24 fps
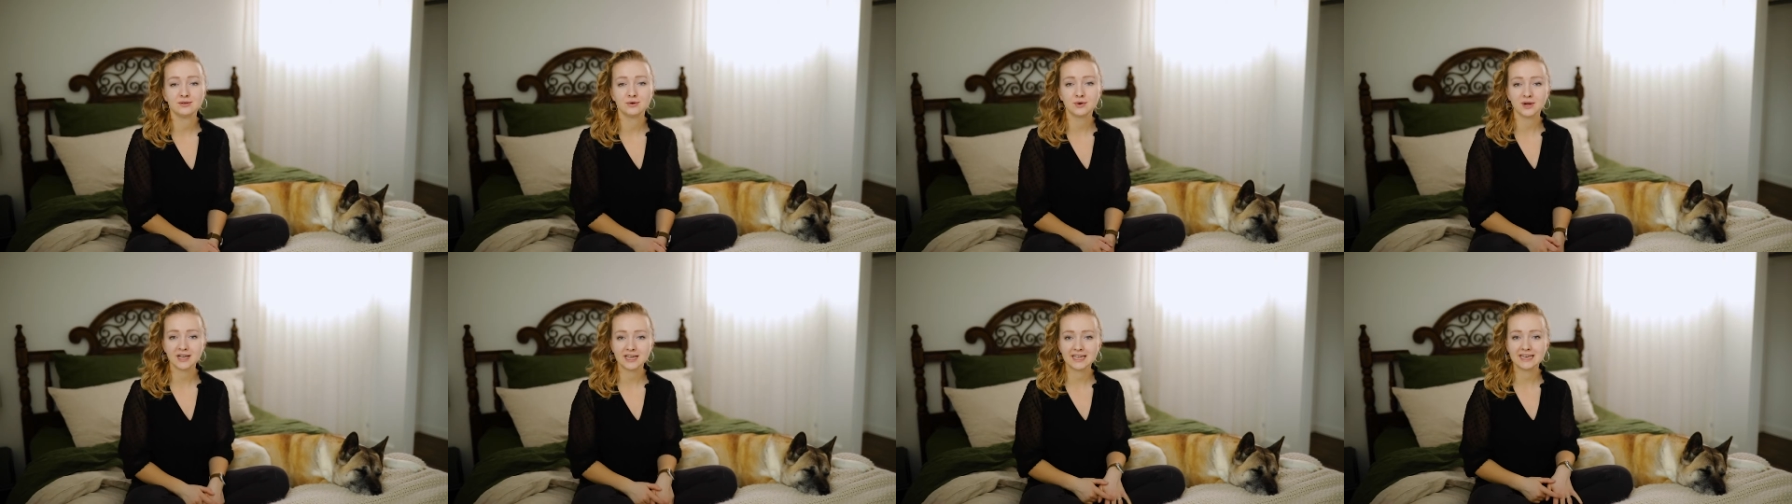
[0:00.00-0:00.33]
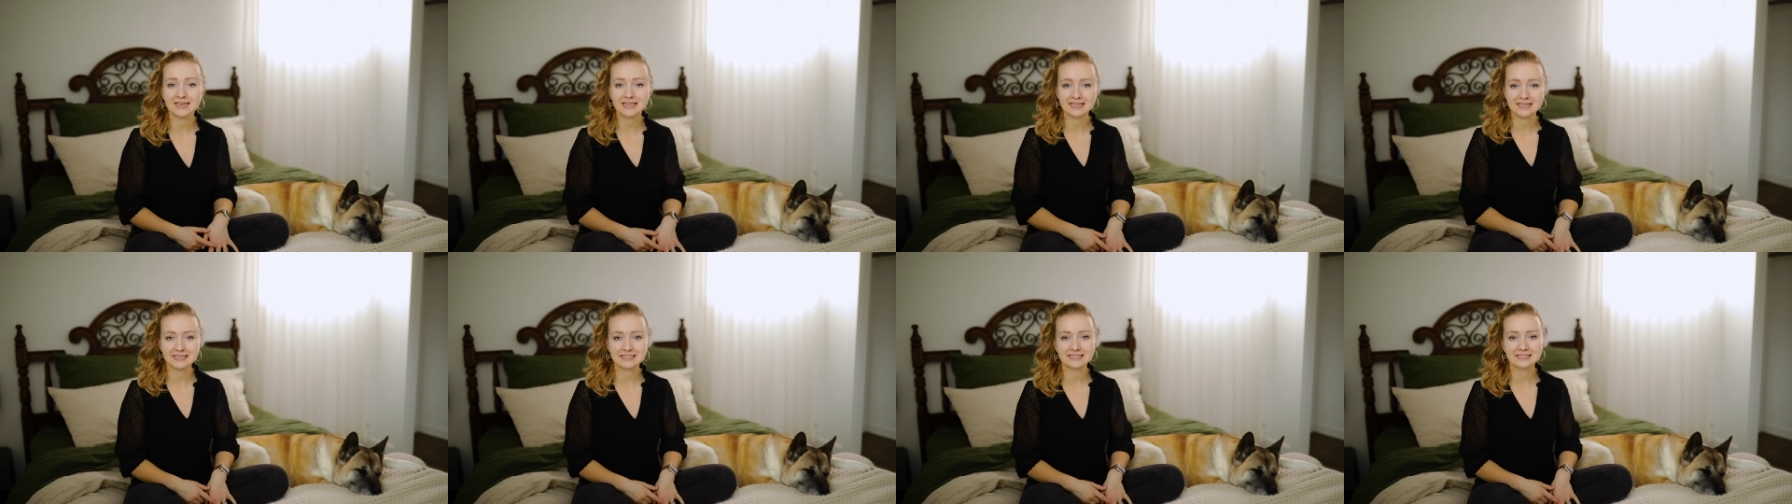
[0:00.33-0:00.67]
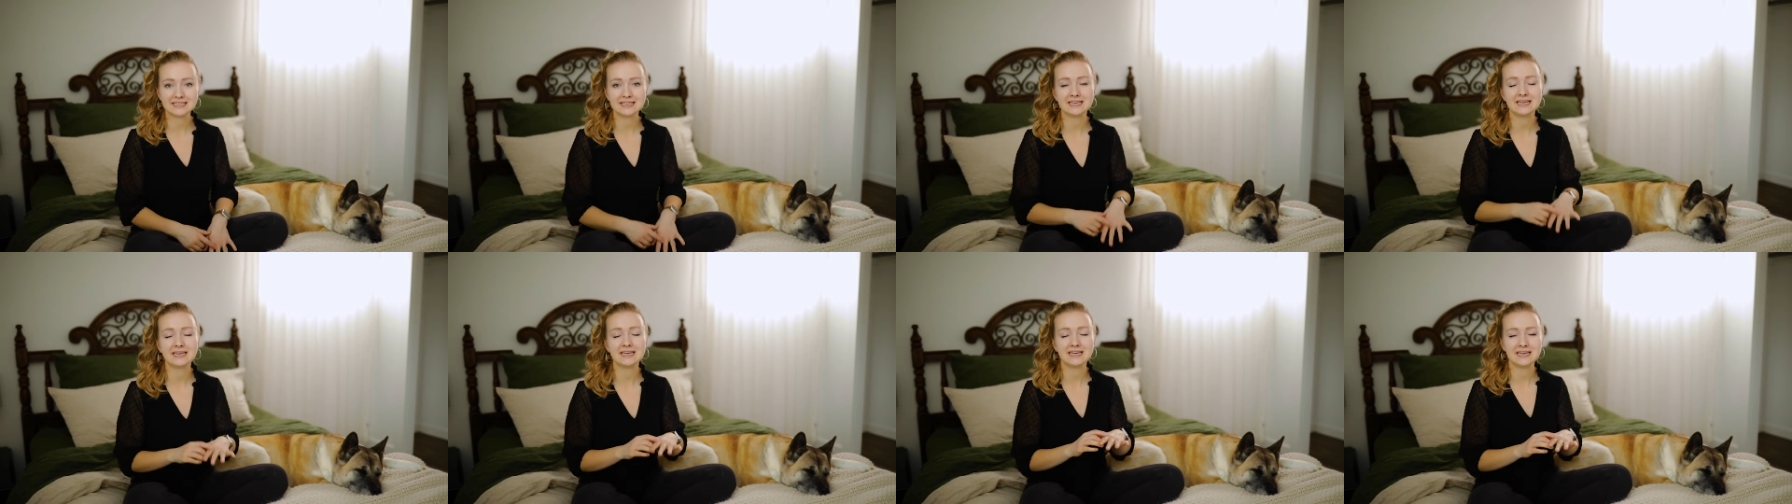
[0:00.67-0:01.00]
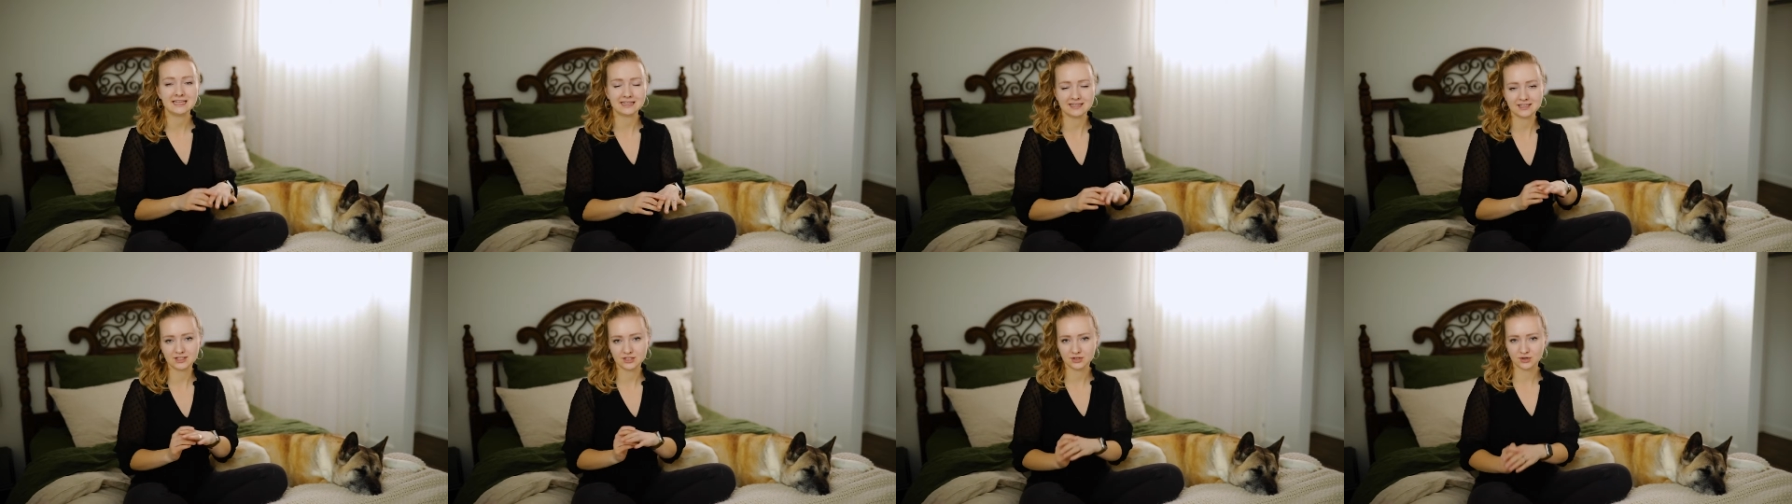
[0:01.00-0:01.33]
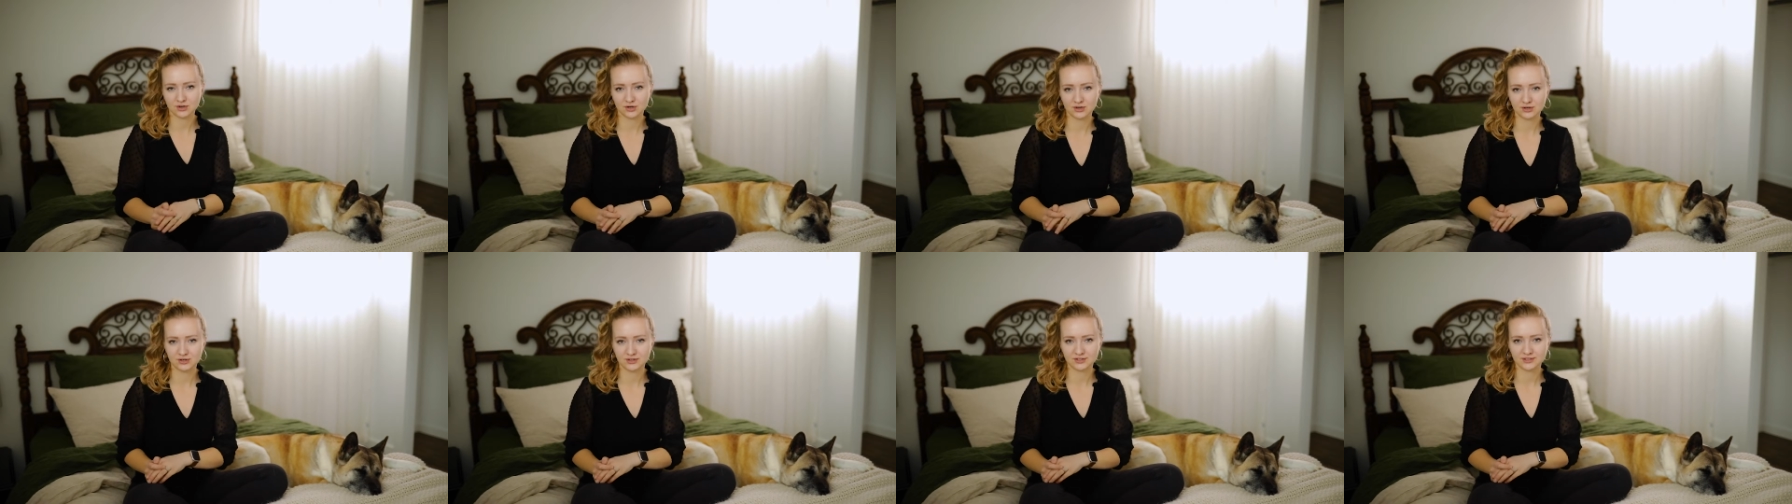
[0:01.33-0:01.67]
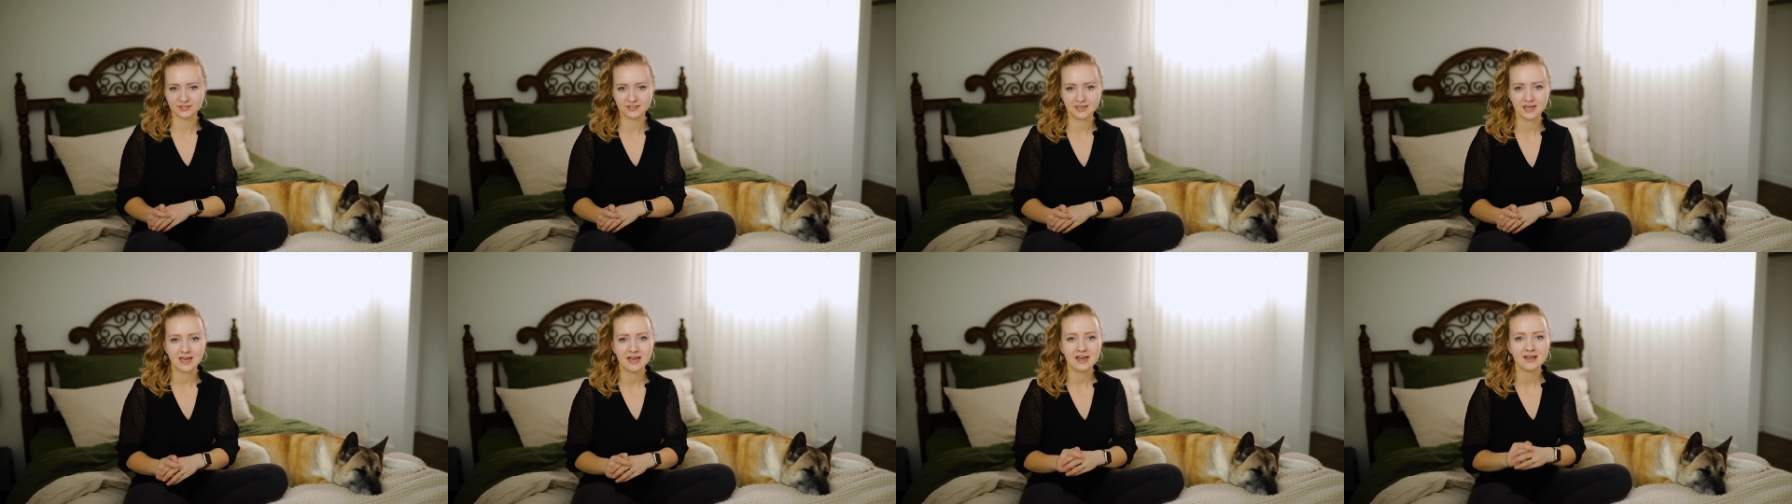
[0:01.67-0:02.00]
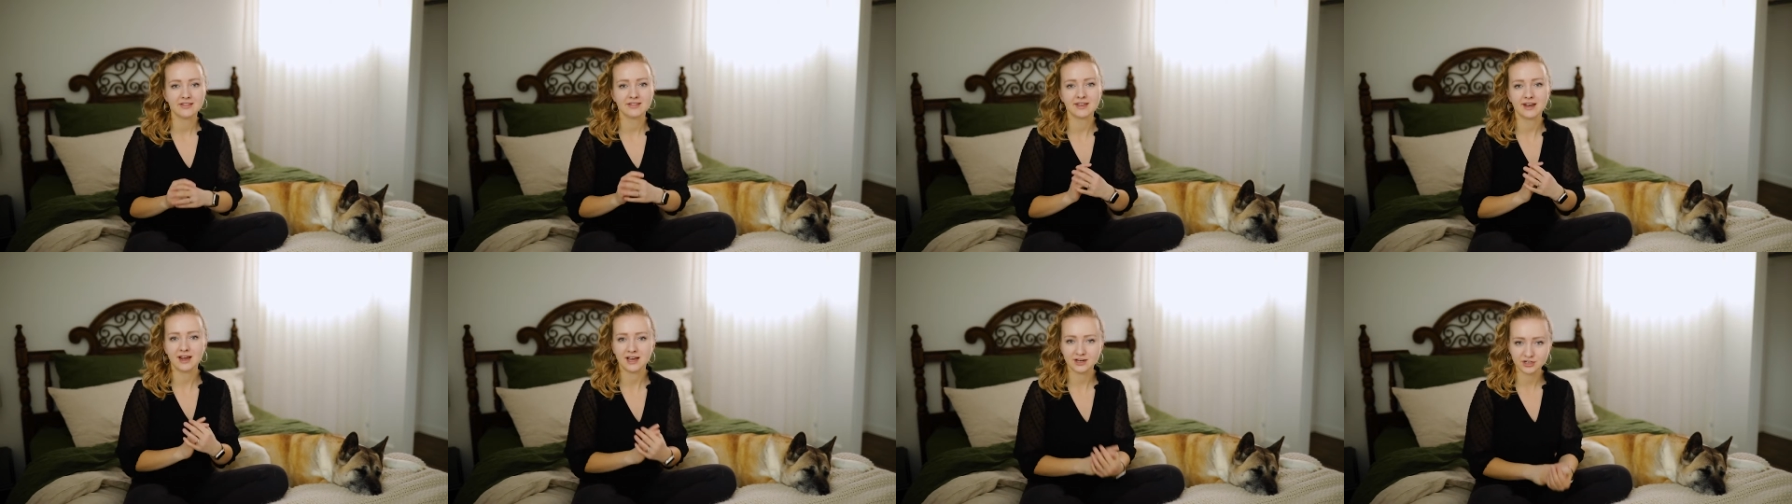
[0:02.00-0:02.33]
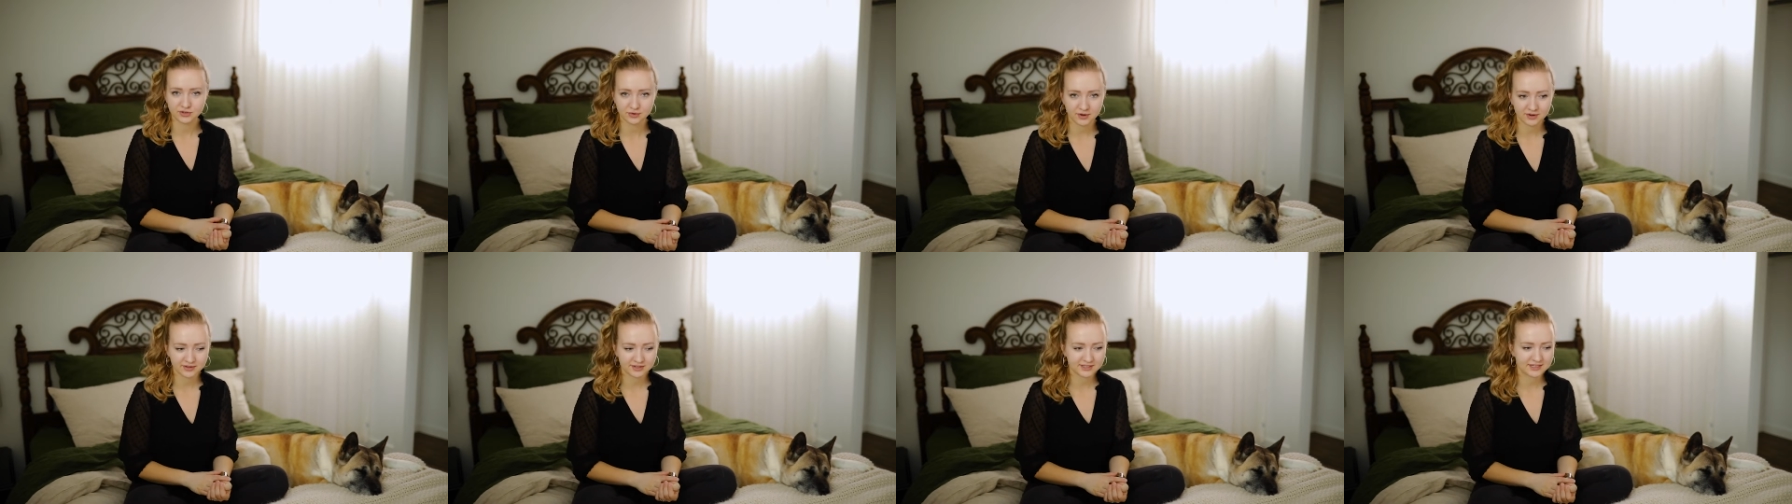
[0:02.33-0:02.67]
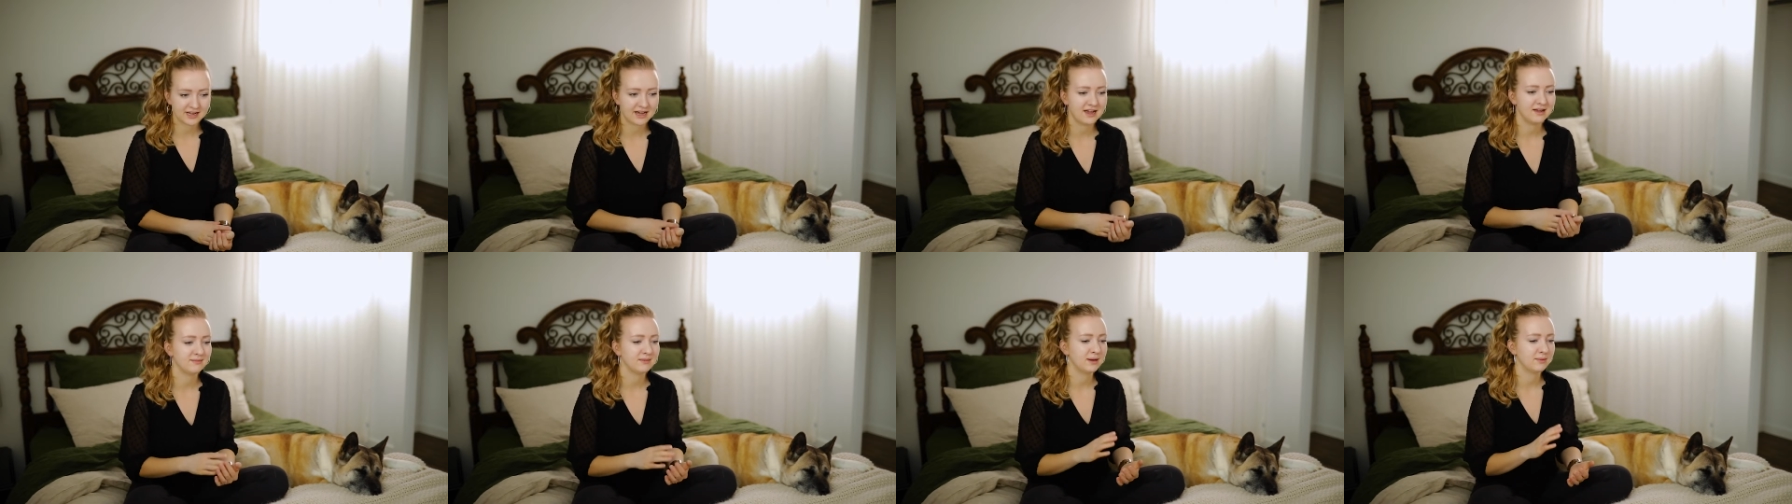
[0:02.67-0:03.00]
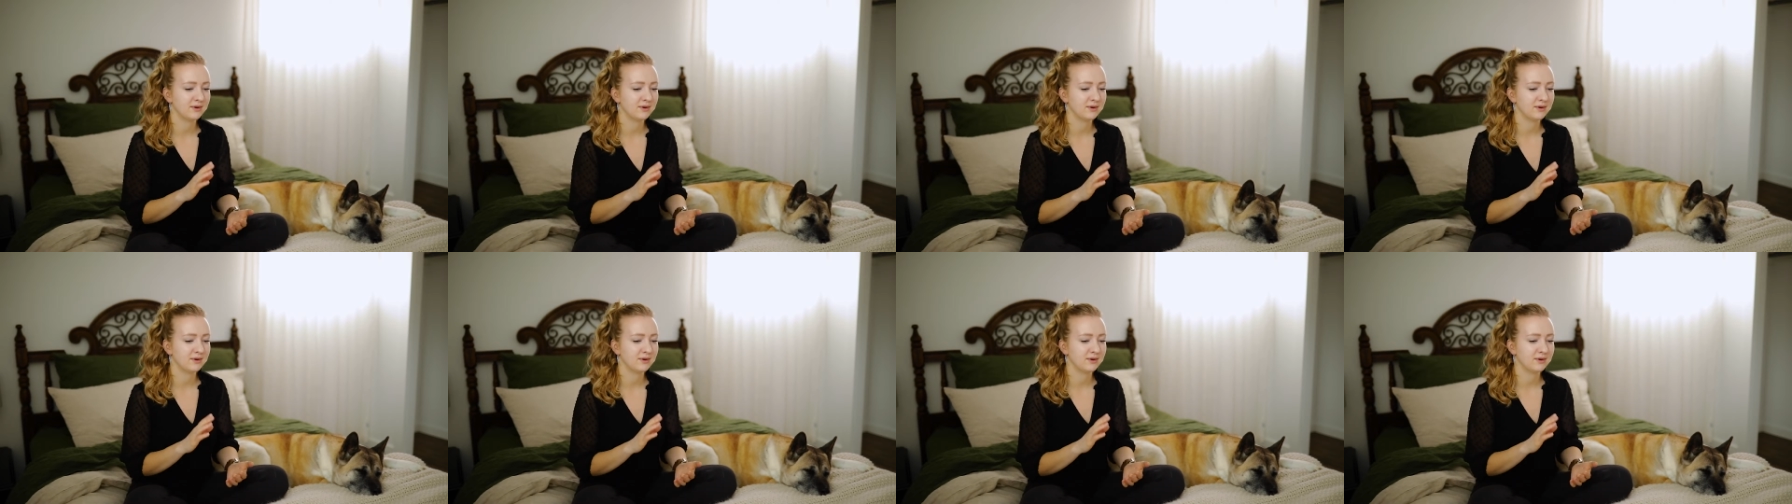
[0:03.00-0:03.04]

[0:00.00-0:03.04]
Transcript: quick and easy heatless curls that I do all the time.